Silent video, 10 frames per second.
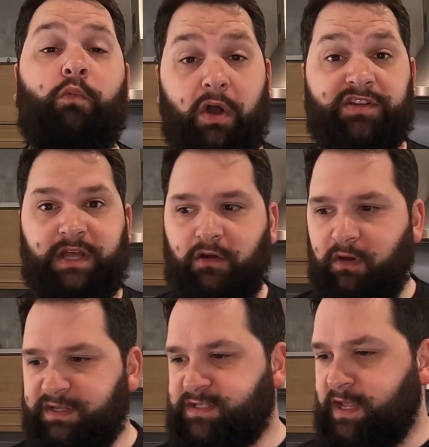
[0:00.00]
Works out
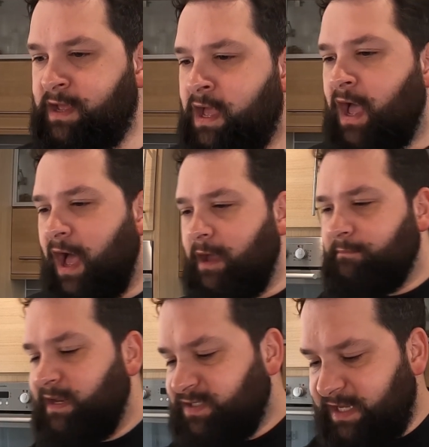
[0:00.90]
alright, doesn't it?
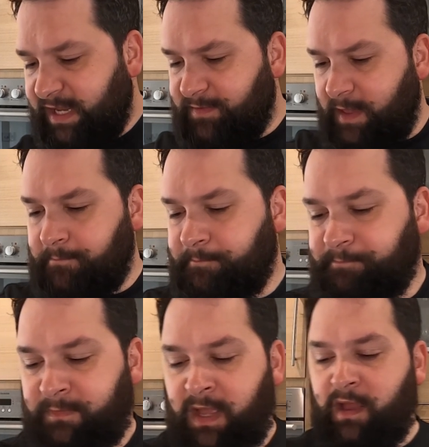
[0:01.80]
Let's dig in then.
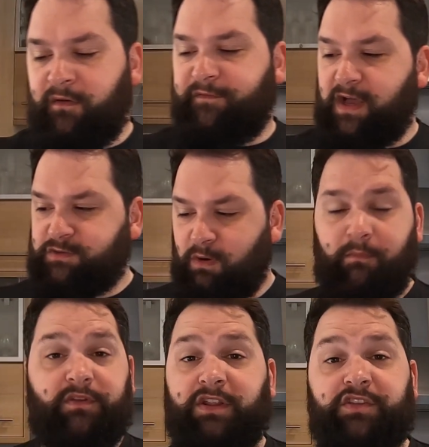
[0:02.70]
First
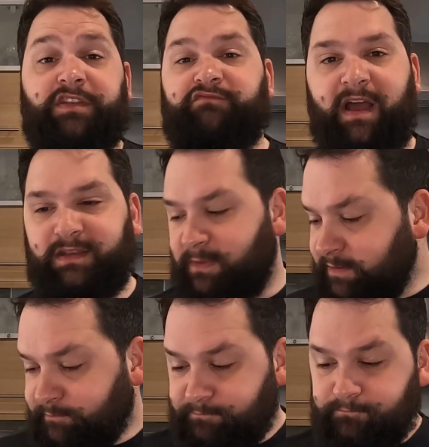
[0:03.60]
one, we're going to do these
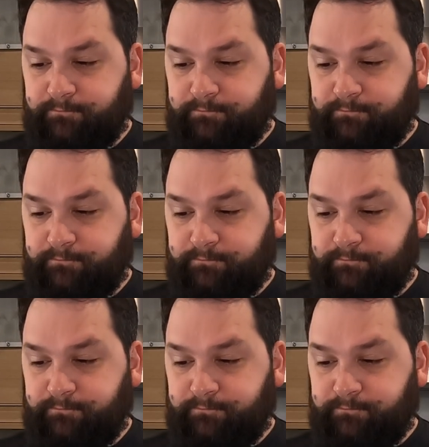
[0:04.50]
randomly.